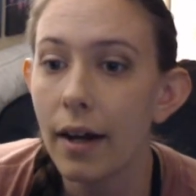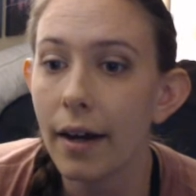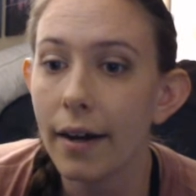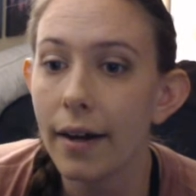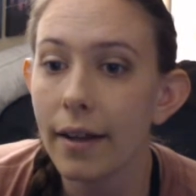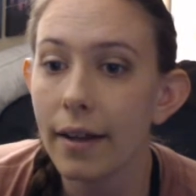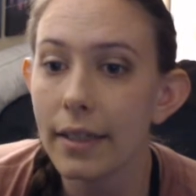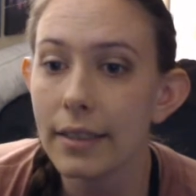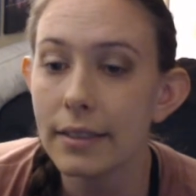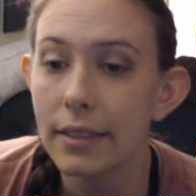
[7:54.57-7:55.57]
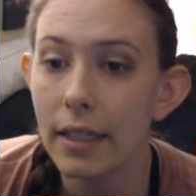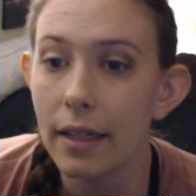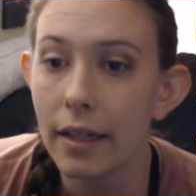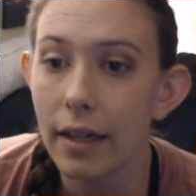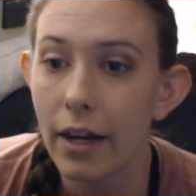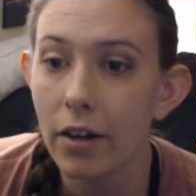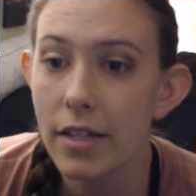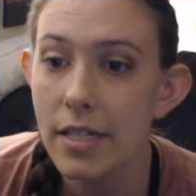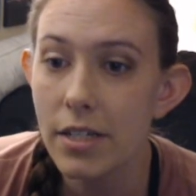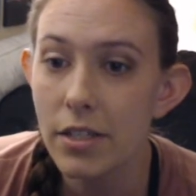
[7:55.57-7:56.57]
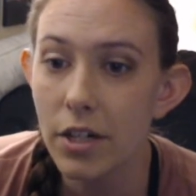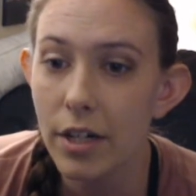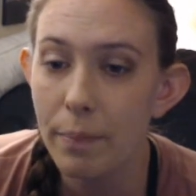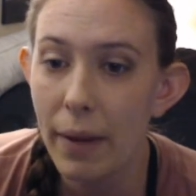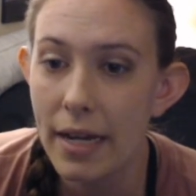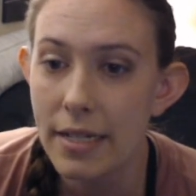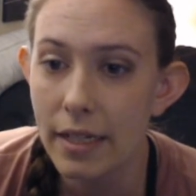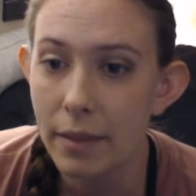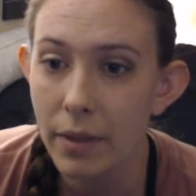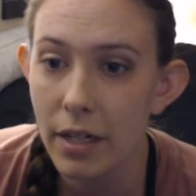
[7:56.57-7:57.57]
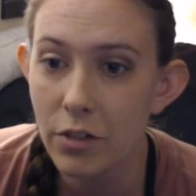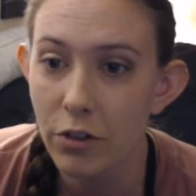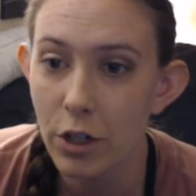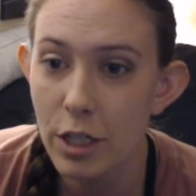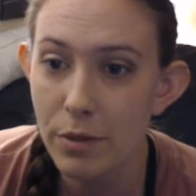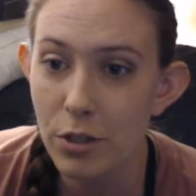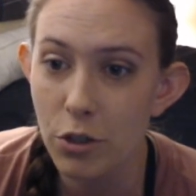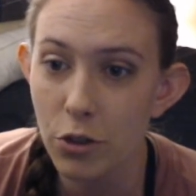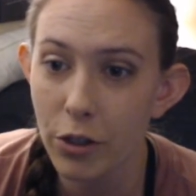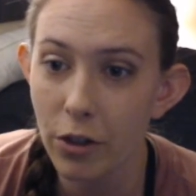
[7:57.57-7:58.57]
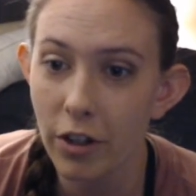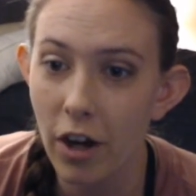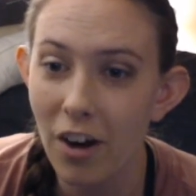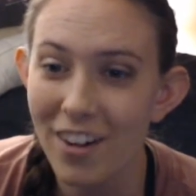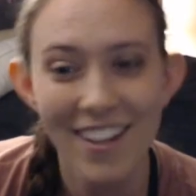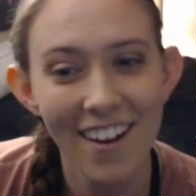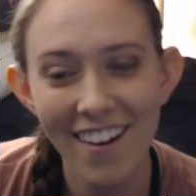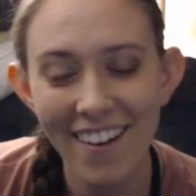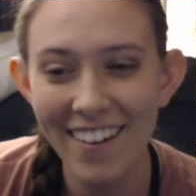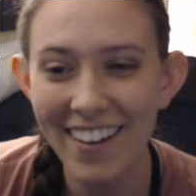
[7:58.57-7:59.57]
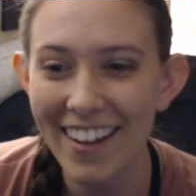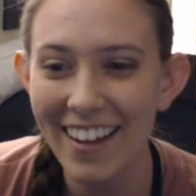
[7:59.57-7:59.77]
Let's see. I honestly started painting because of your Christmas tutorial on cards. Aww.